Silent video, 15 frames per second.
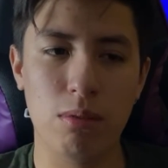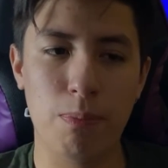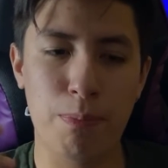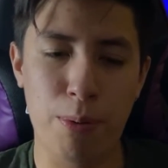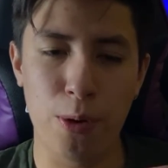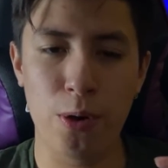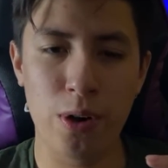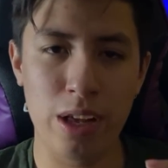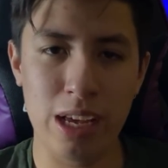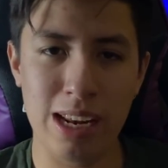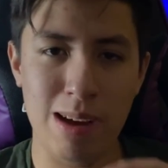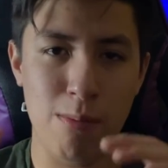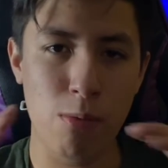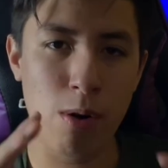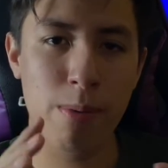put in
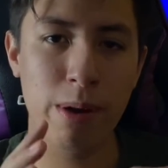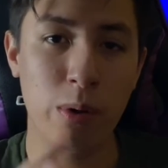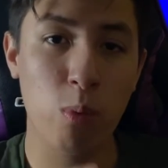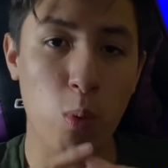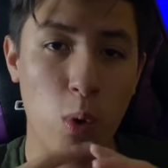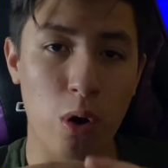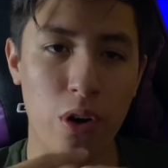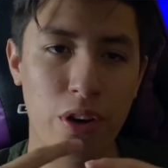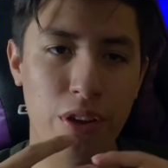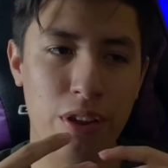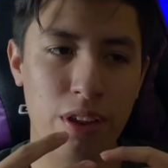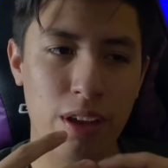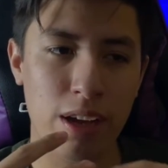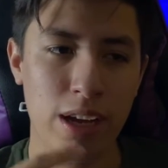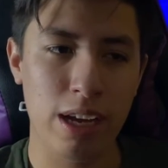a movie worth
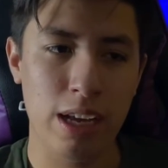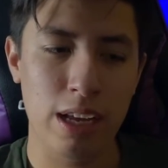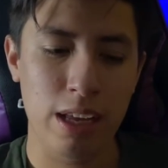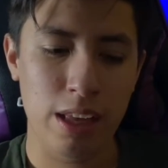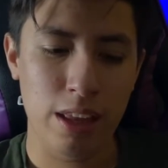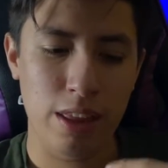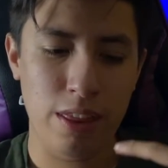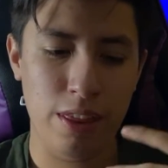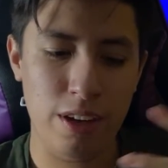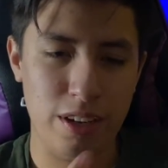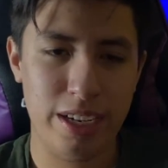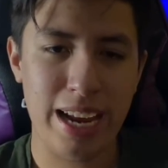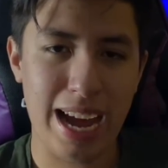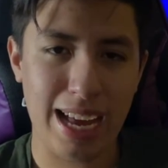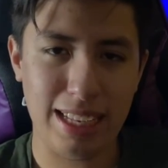their
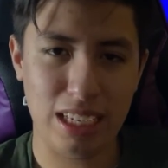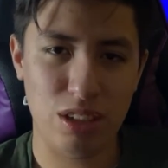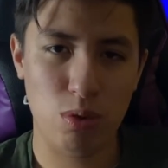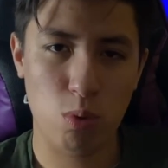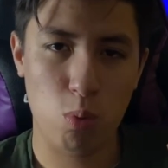talent,